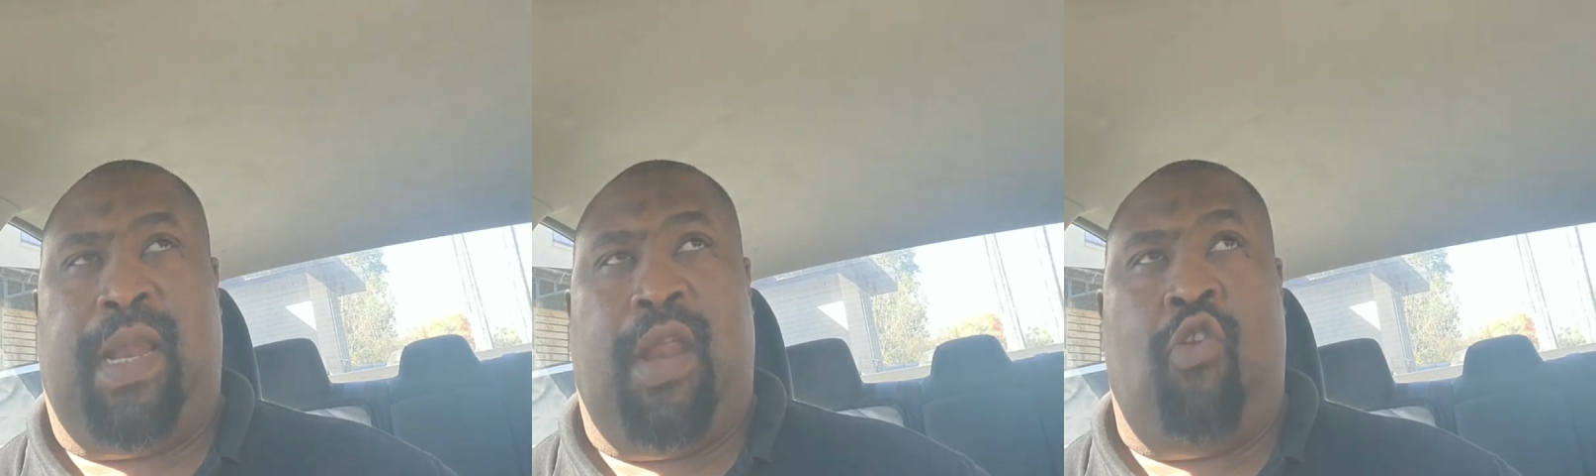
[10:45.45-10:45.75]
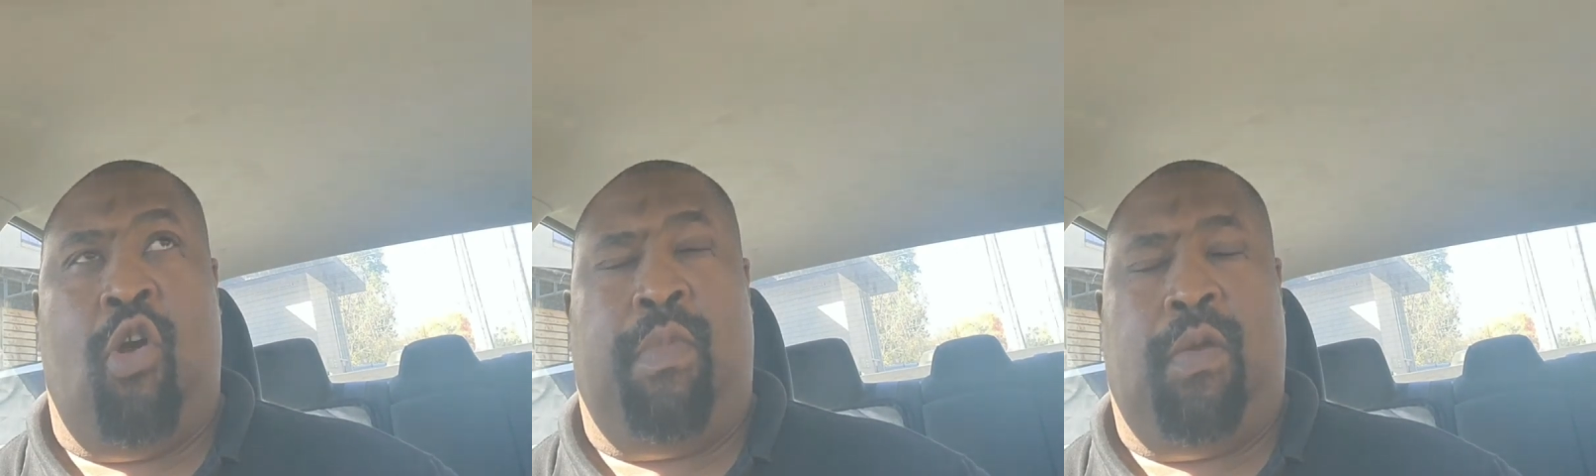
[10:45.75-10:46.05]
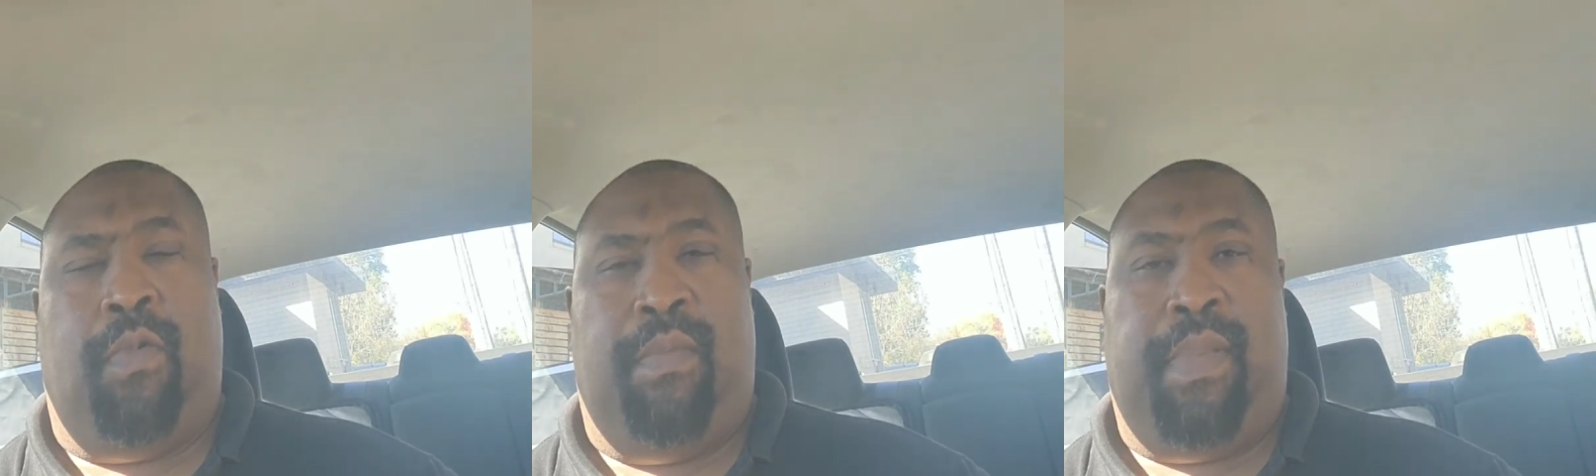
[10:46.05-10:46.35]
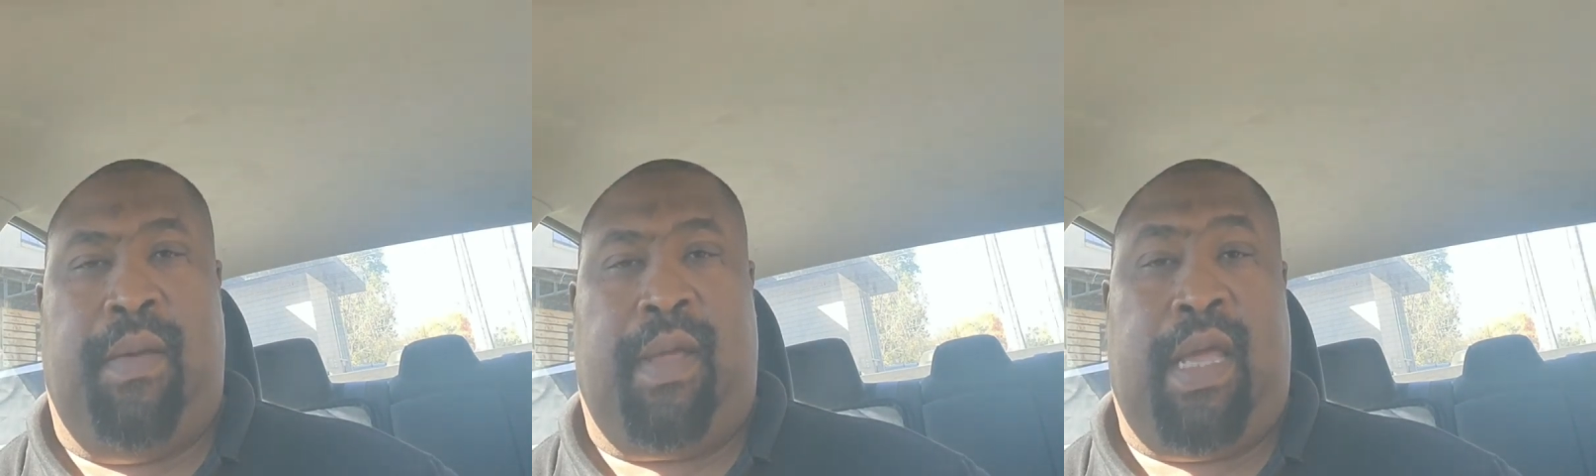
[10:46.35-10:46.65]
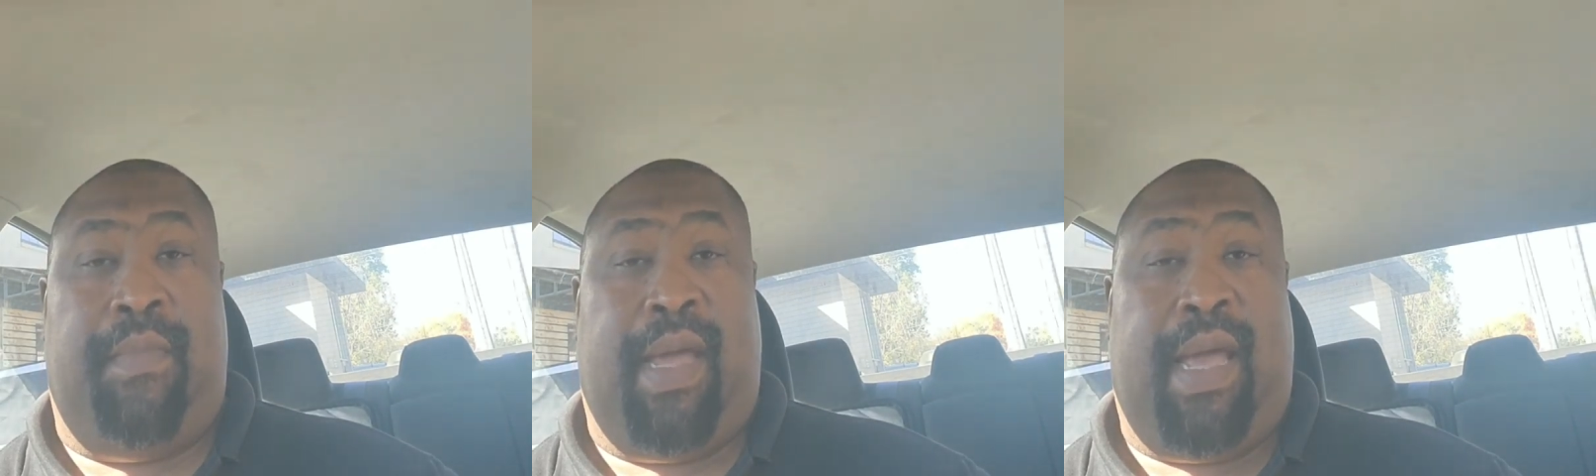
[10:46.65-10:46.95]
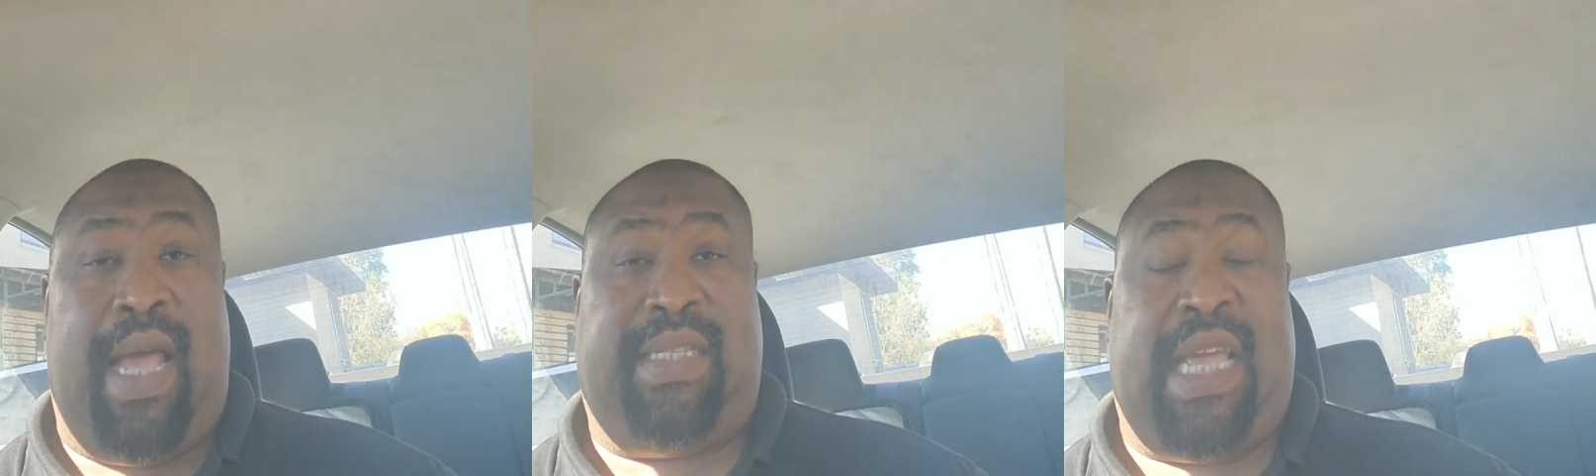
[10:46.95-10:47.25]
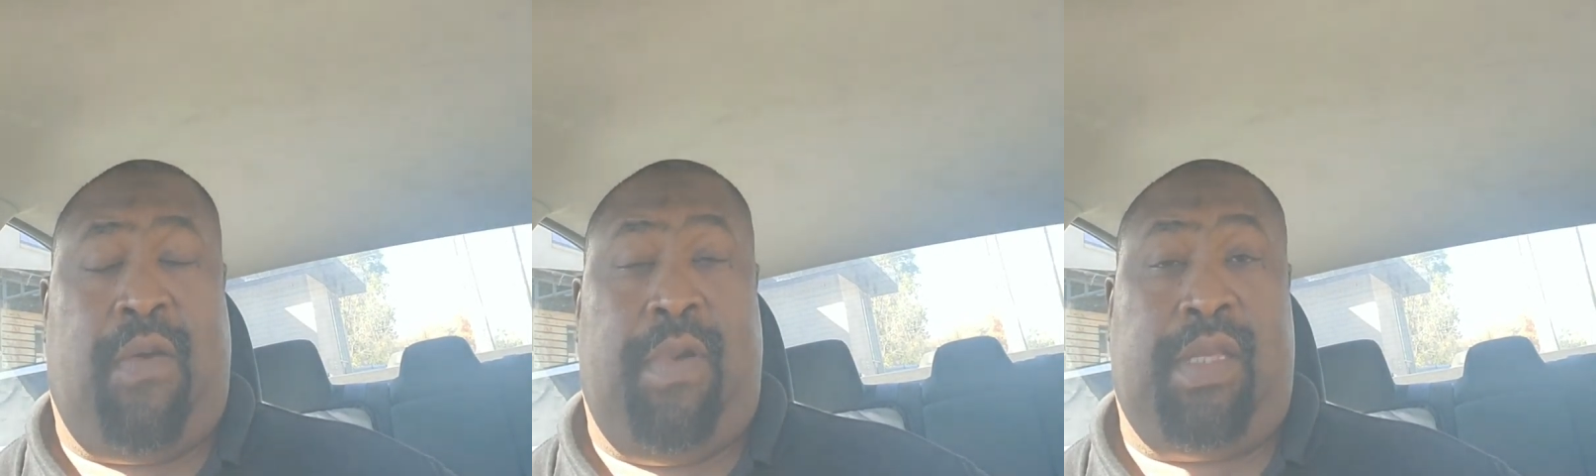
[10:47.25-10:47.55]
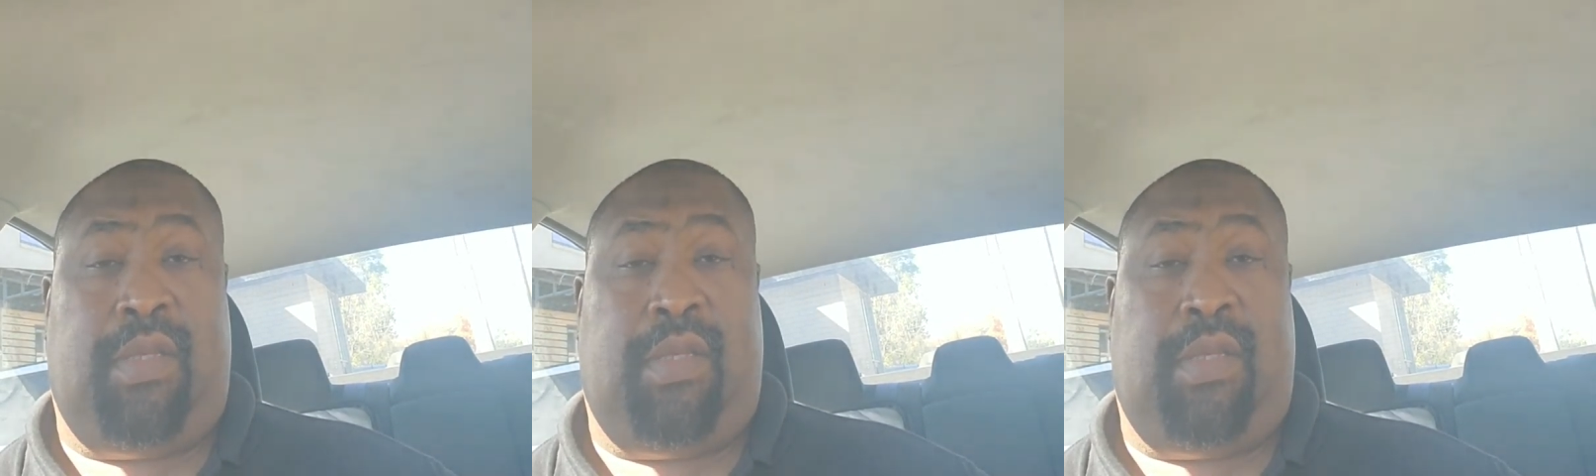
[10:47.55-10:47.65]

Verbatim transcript: that I normally wouldn't be able to come in contact with.